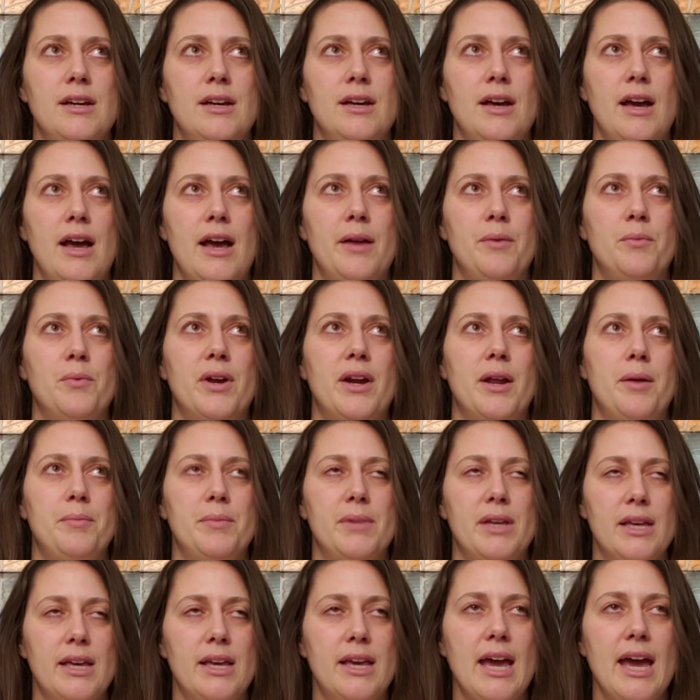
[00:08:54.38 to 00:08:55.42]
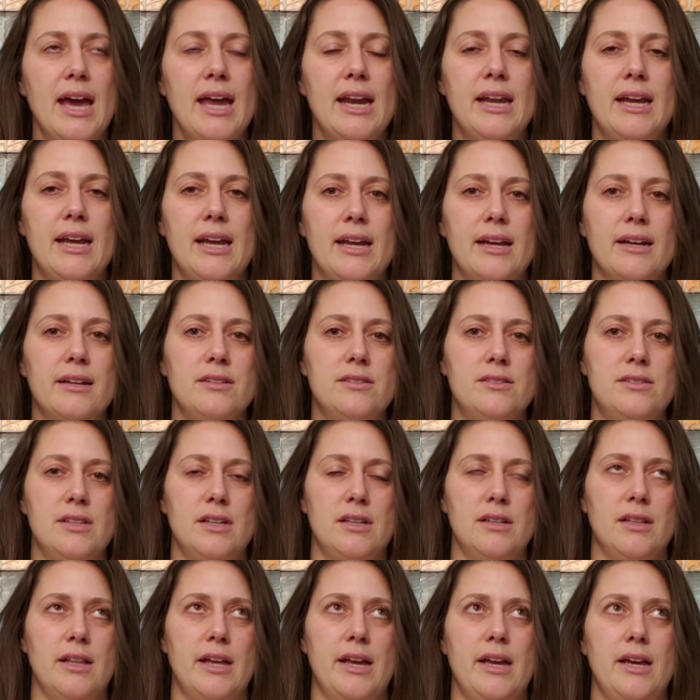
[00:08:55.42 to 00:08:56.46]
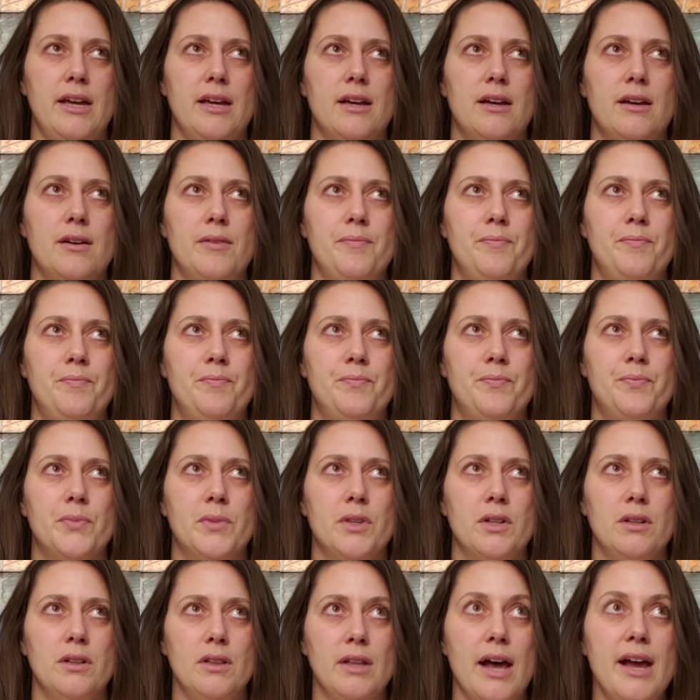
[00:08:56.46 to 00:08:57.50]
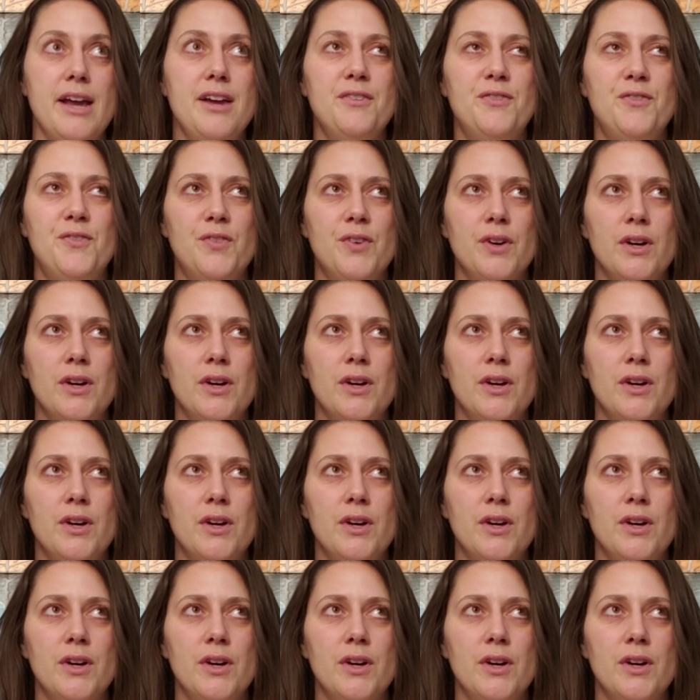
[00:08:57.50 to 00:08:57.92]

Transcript: And what I'm getting is that like life